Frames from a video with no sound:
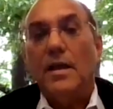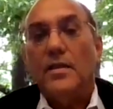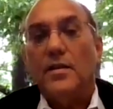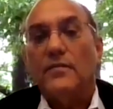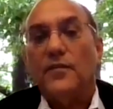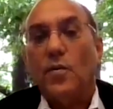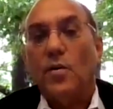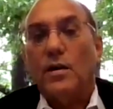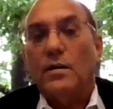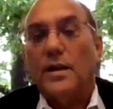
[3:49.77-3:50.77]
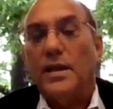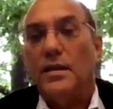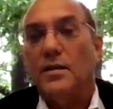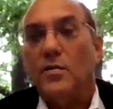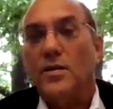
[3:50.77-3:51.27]
therefore
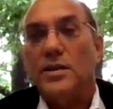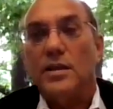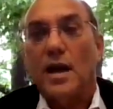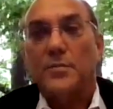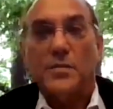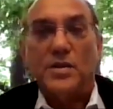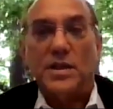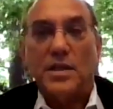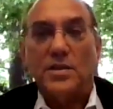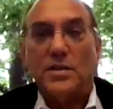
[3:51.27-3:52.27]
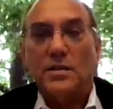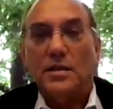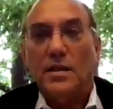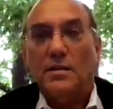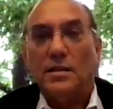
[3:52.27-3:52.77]
increasing
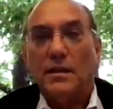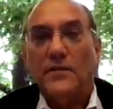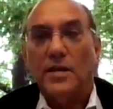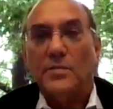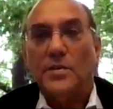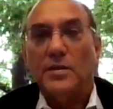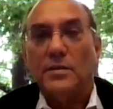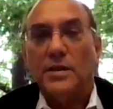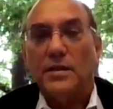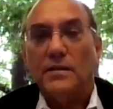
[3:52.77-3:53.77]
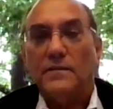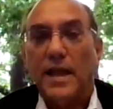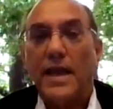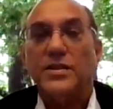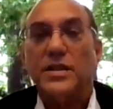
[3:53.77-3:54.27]
optimization and availability of
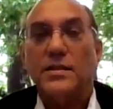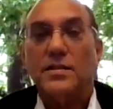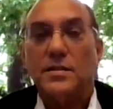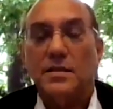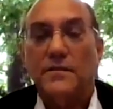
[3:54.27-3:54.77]
assets in the